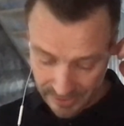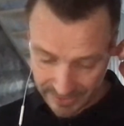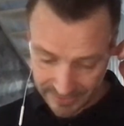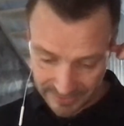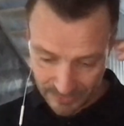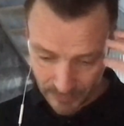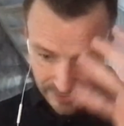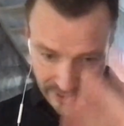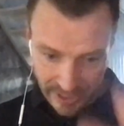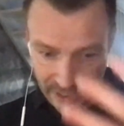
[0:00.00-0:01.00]
And
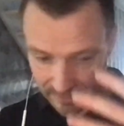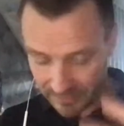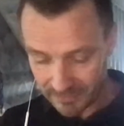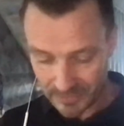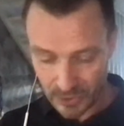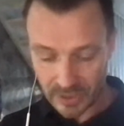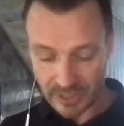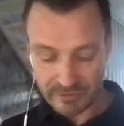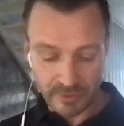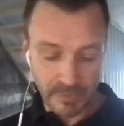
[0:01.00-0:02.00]
when they have
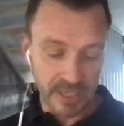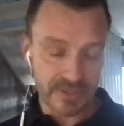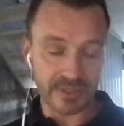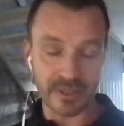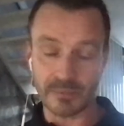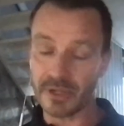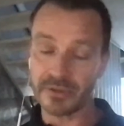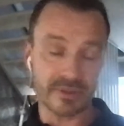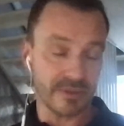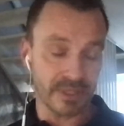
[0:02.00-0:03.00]
good information
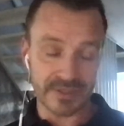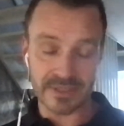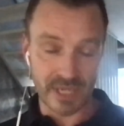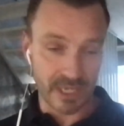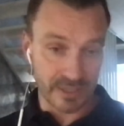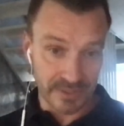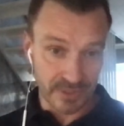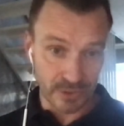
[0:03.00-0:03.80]
about this change